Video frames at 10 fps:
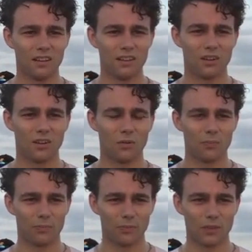you
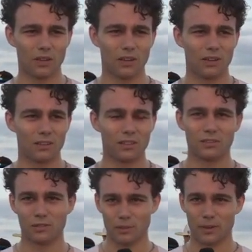know, uh,
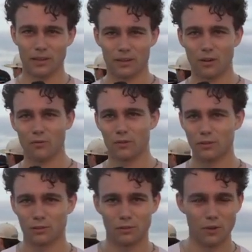to my
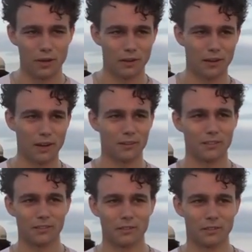girlfriend's Ukrainian
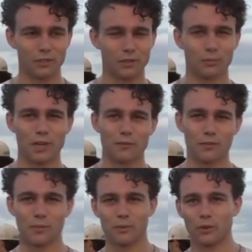heritage, not just a prayer for
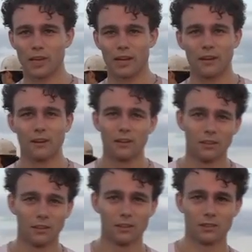the people there.
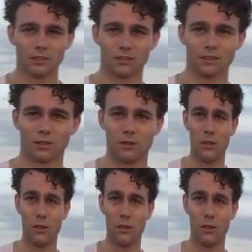So,